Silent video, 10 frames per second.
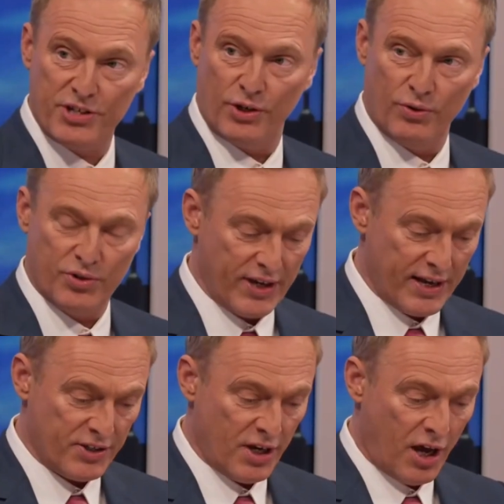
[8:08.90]
law
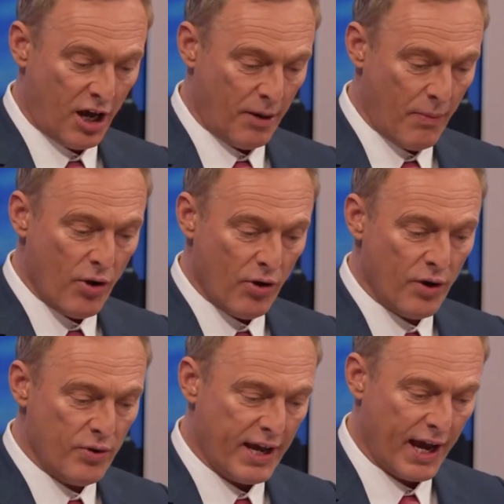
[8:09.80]
says,
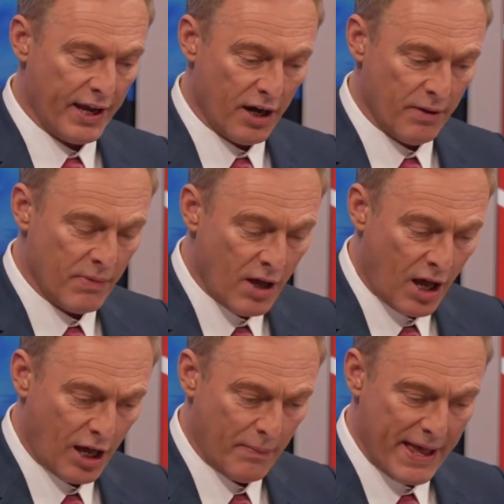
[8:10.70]

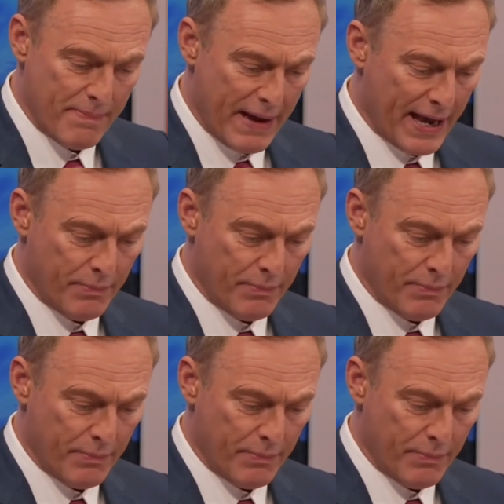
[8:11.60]
Imam,